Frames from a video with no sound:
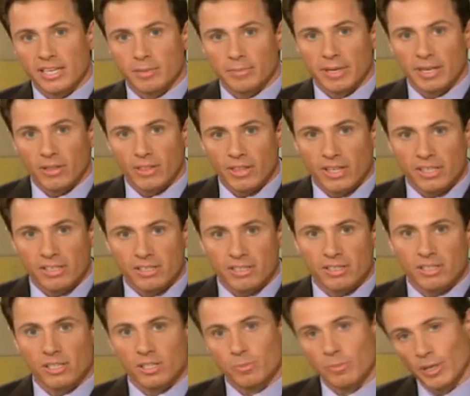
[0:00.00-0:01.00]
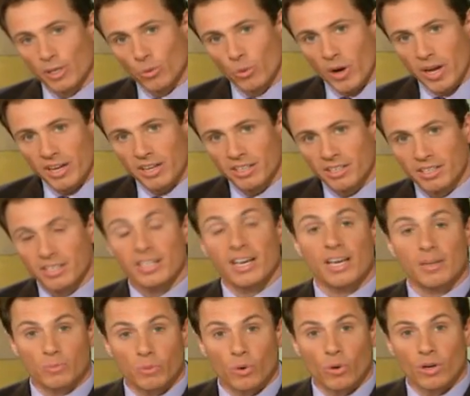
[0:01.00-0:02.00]
about this, his big win,
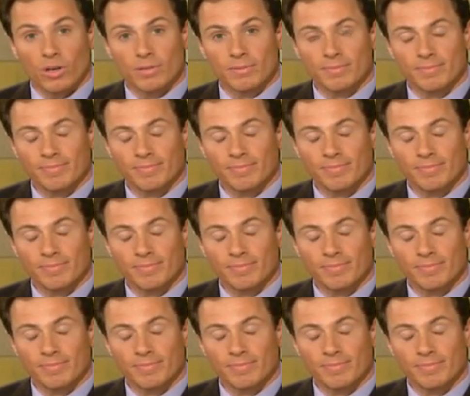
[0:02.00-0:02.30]
and more.